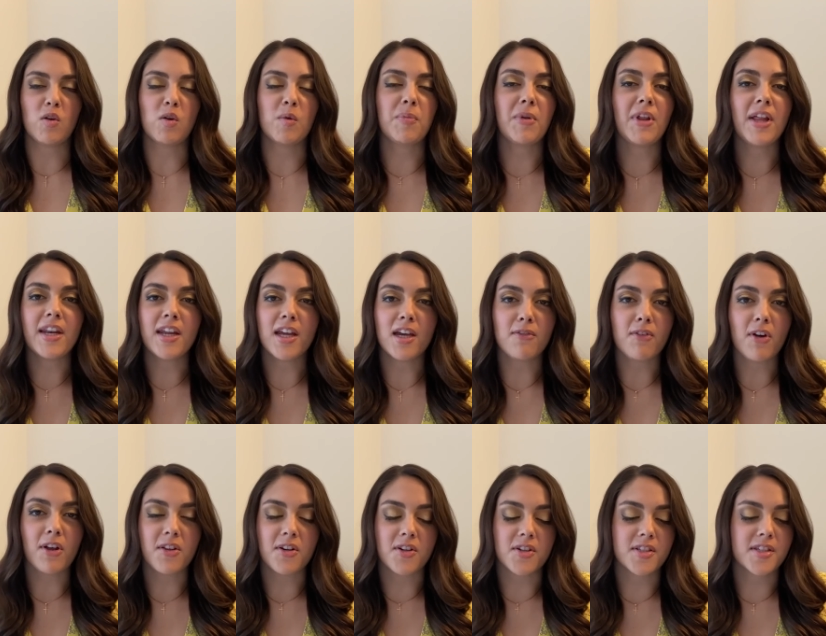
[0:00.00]
There were plenty
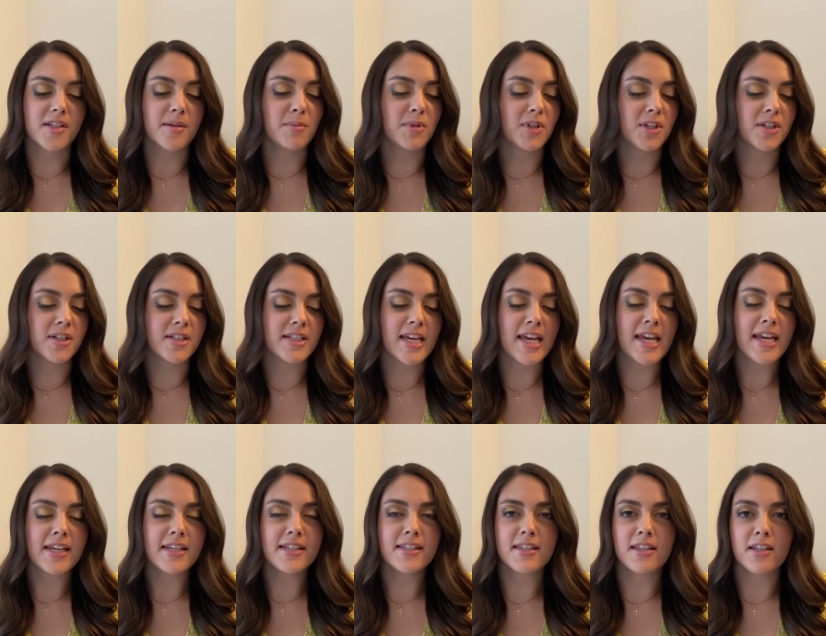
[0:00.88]
of other similar
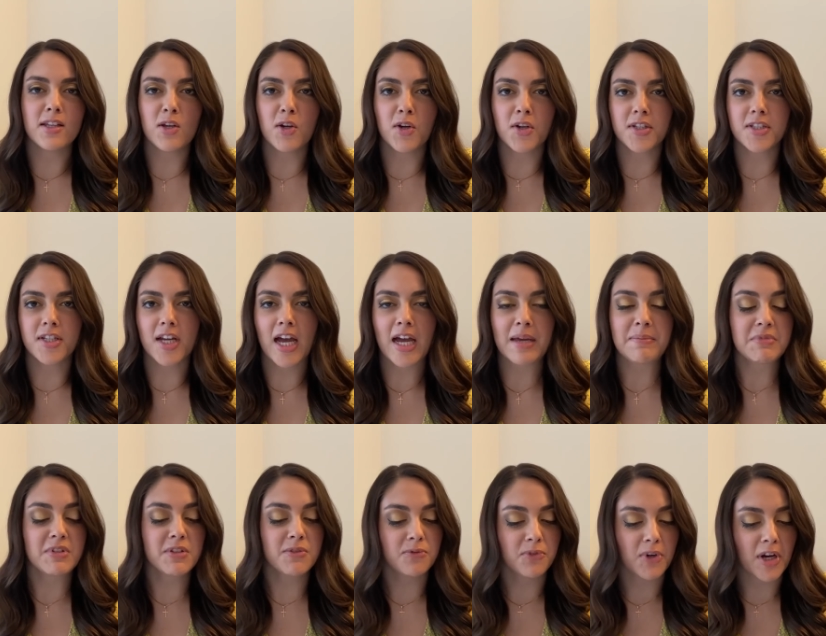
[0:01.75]
takes. The New York
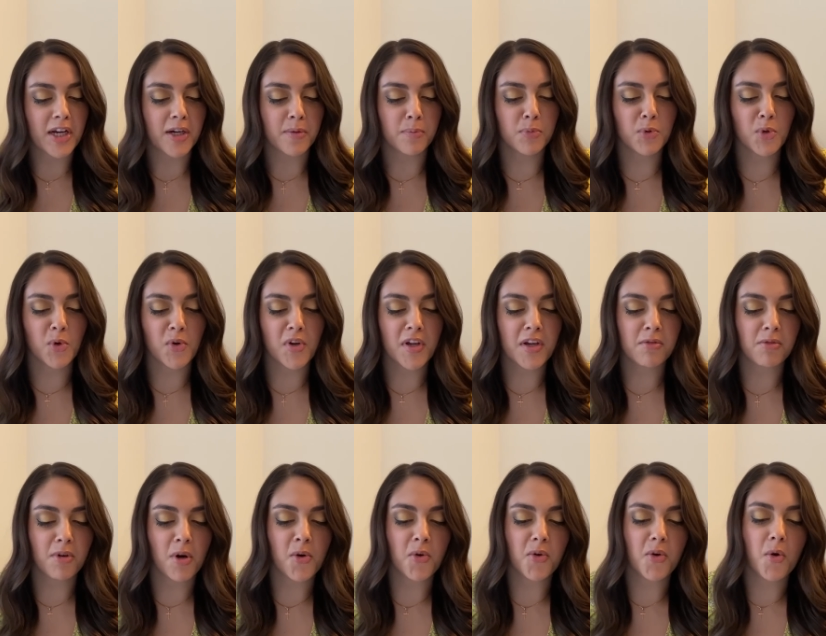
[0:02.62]
Times' Frank
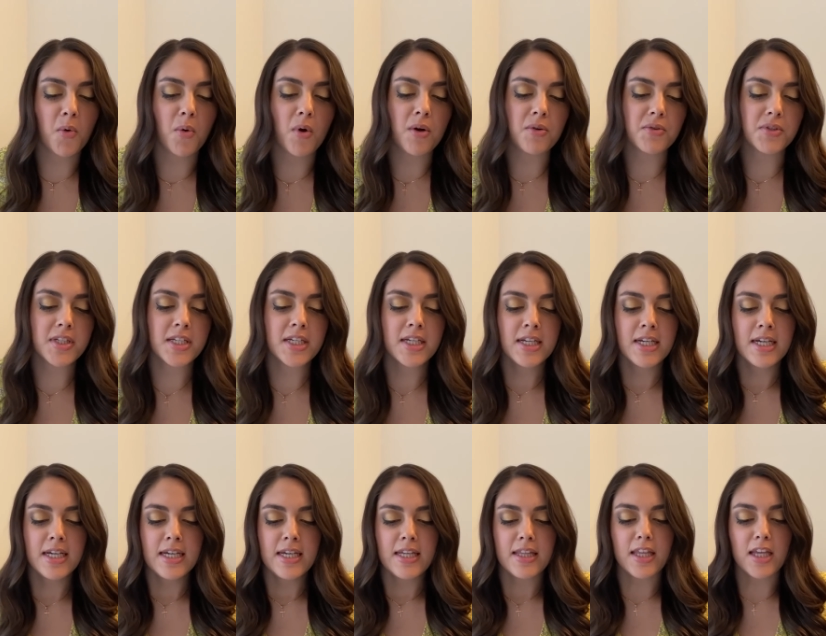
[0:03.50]
Bruni wrote, quote,
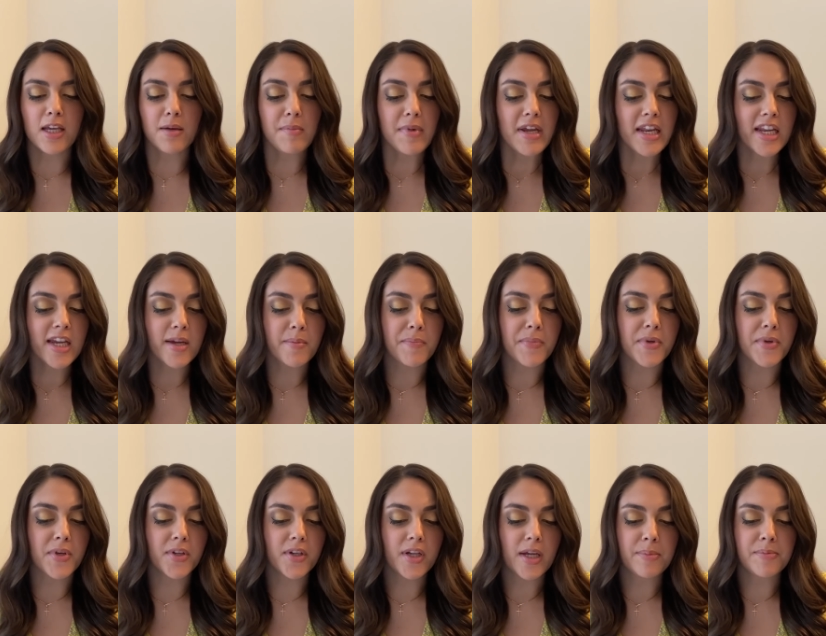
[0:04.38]
the immediate
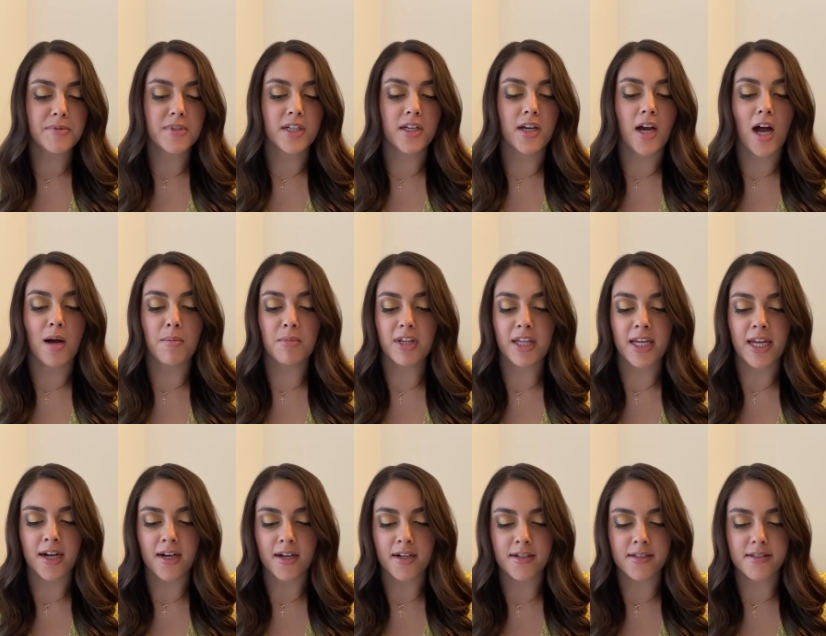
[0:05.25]
buildup to Kamala
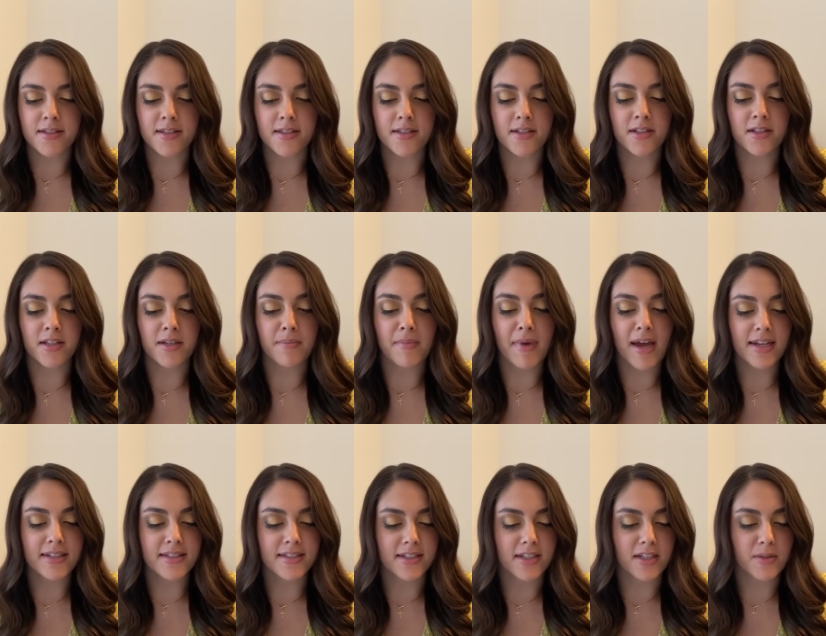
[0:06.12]
Harris's
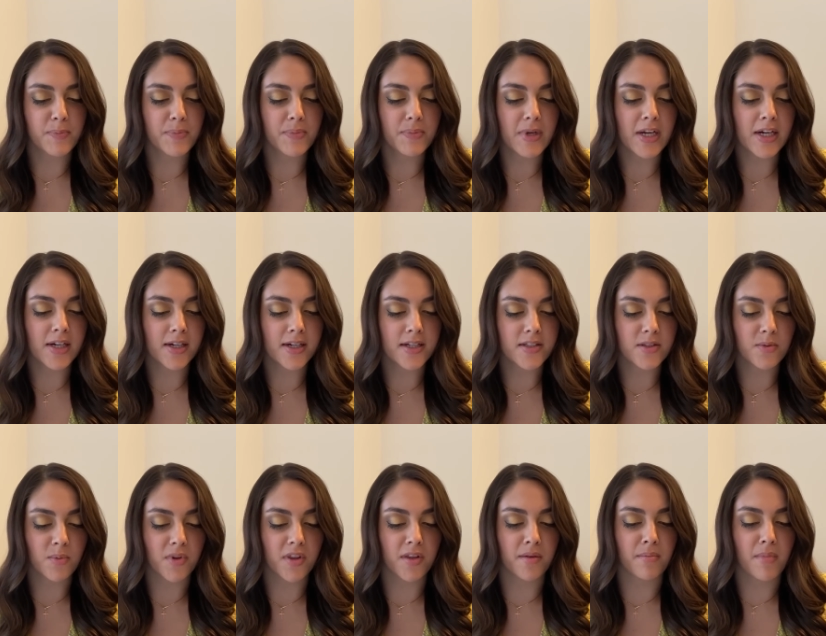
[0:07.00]
climactic
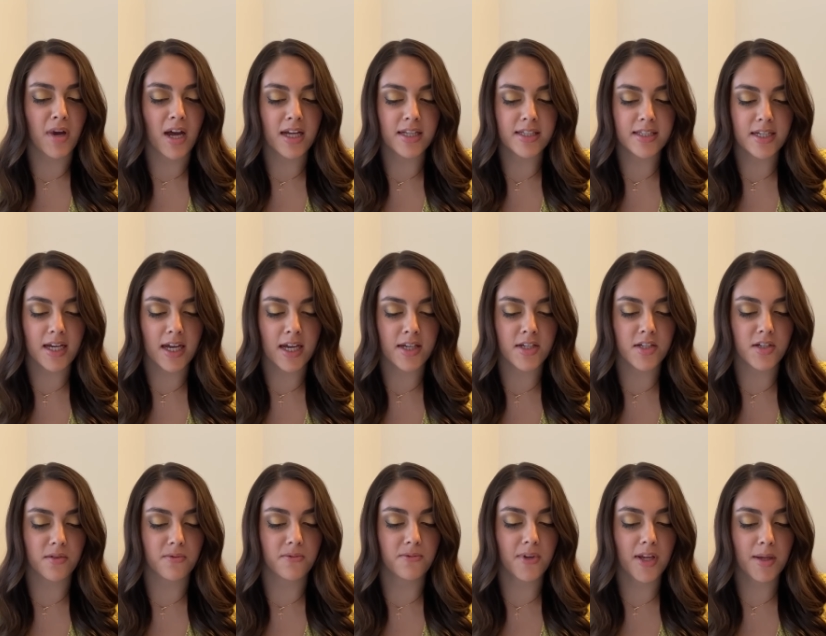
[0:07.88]
appearance with a
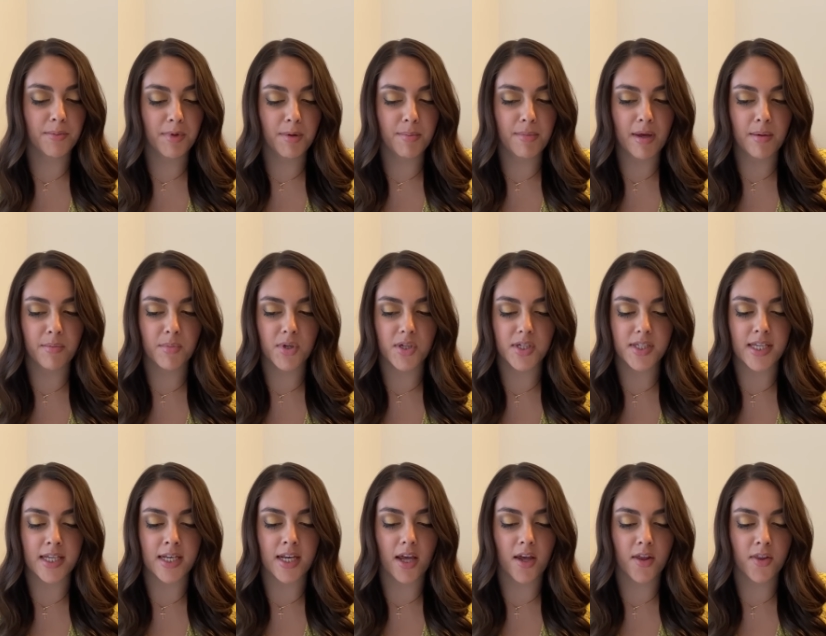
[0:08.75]
montage of family
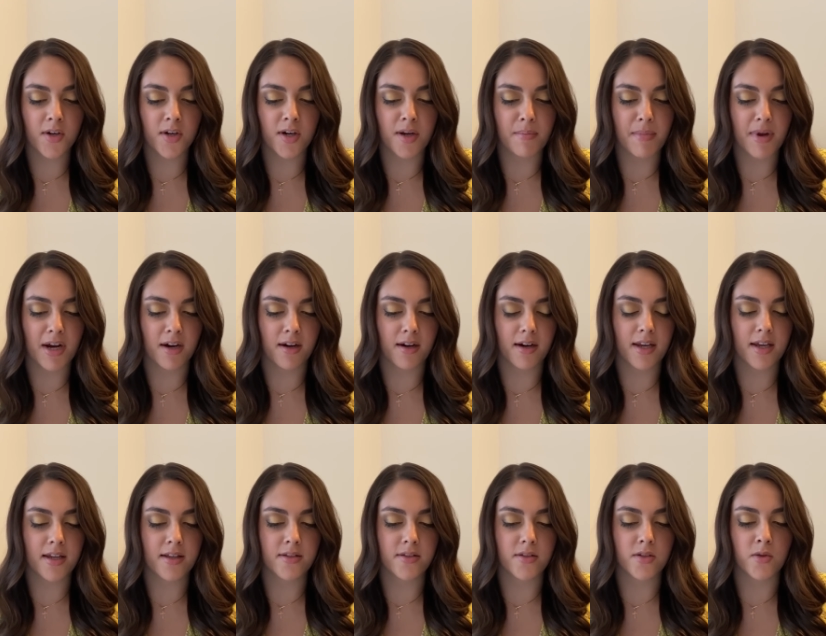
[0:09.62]
members and other
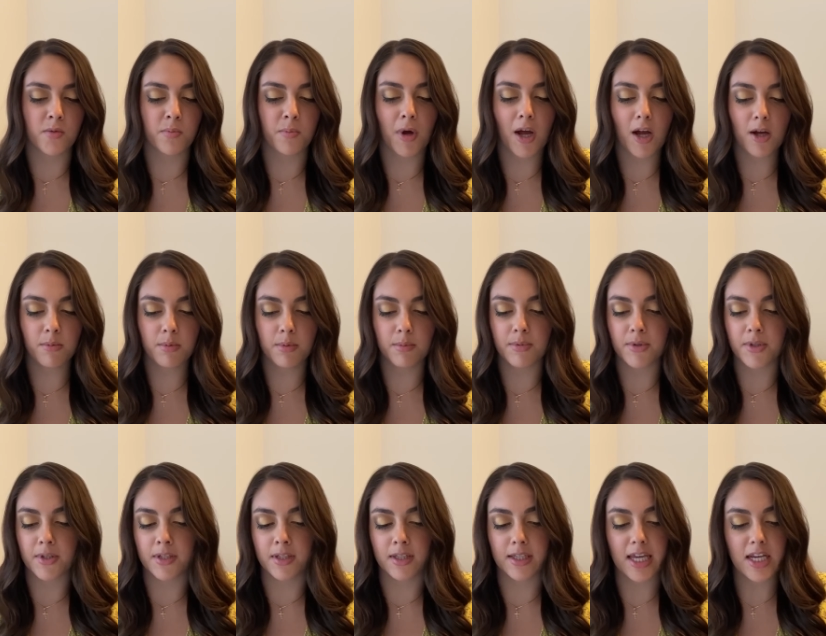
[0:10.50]
Americans who
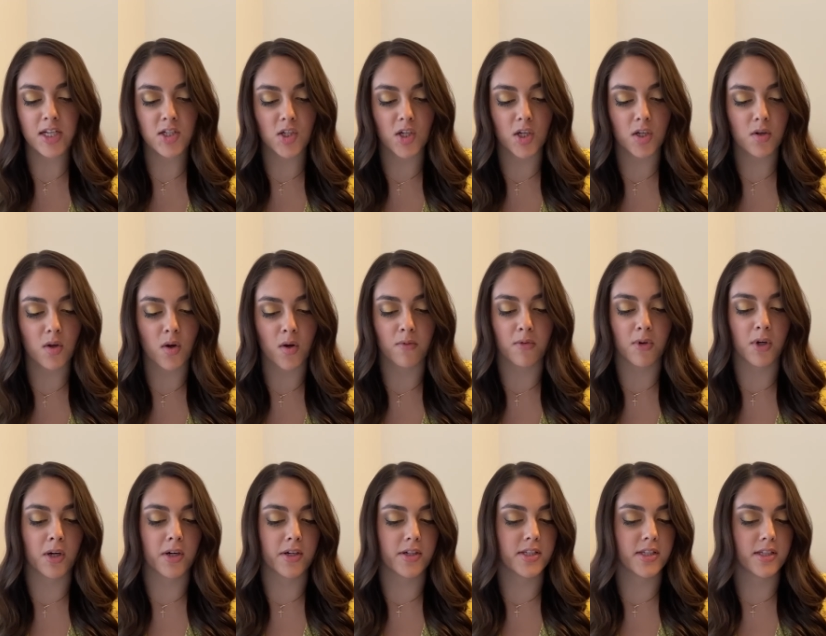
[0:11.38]
palpable elation
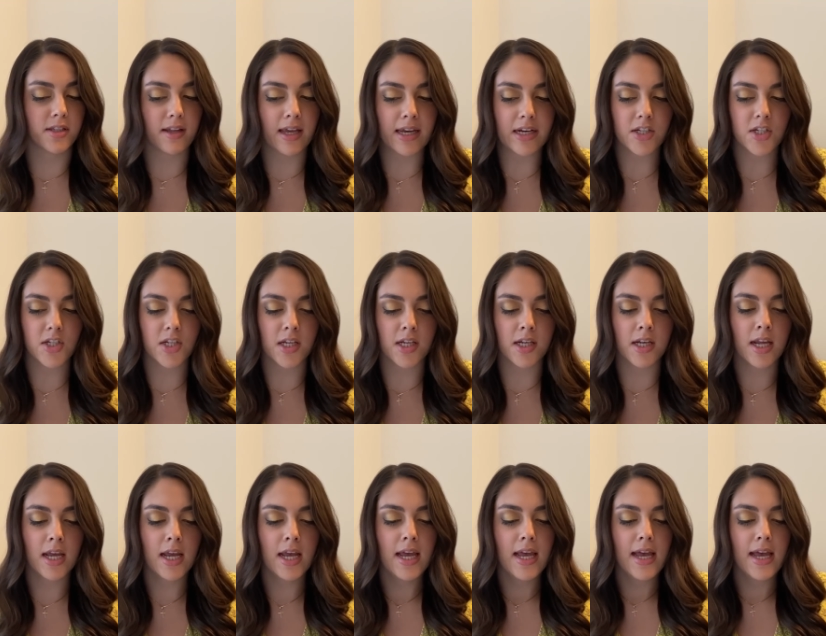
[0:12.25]
over her selection